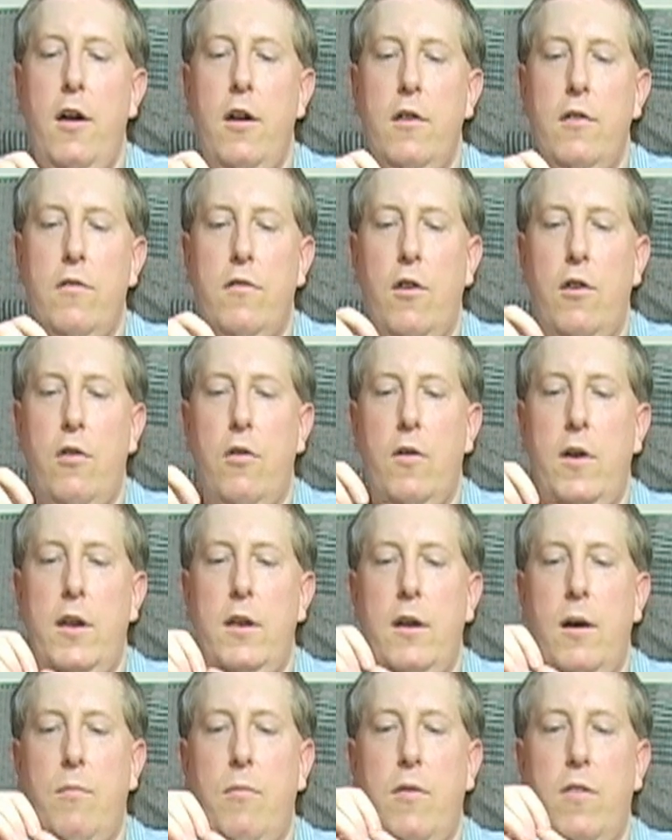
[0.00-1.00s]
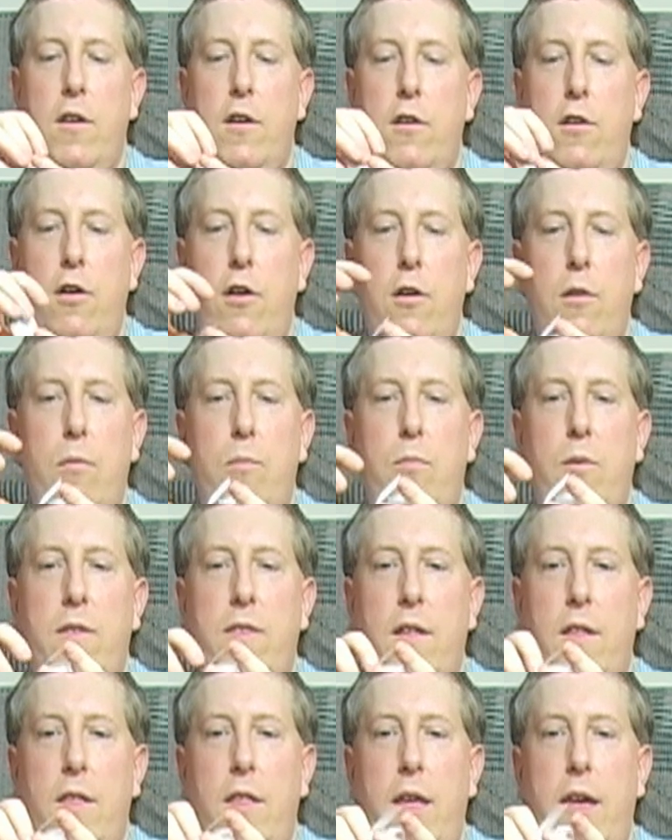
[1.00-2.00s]
So you'll end up with a cube
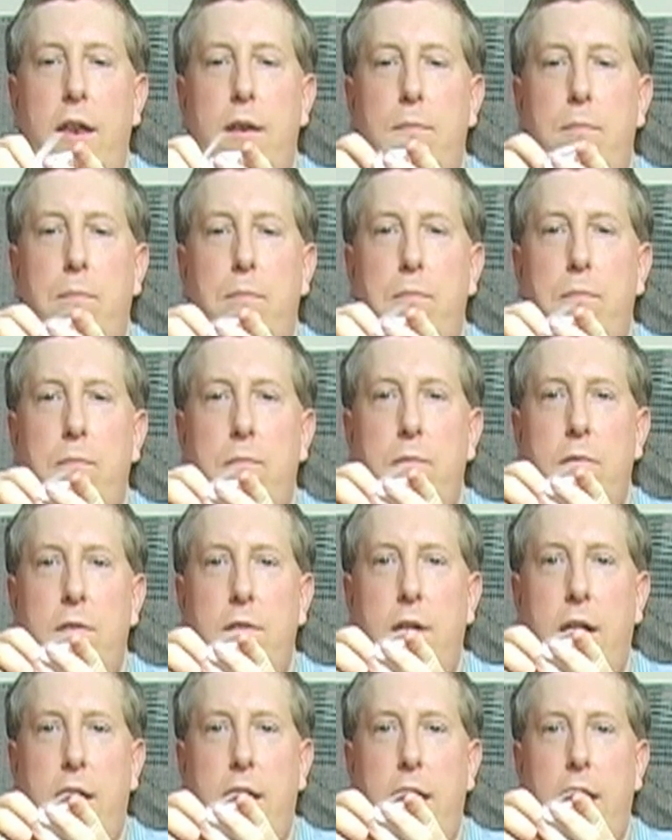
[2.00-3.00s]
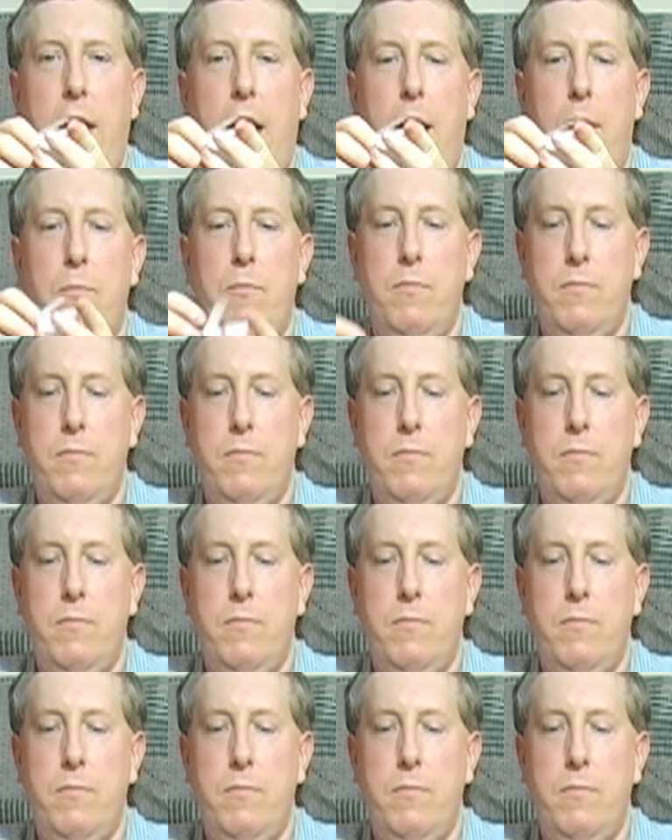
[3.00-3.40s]
with a lid sticking out.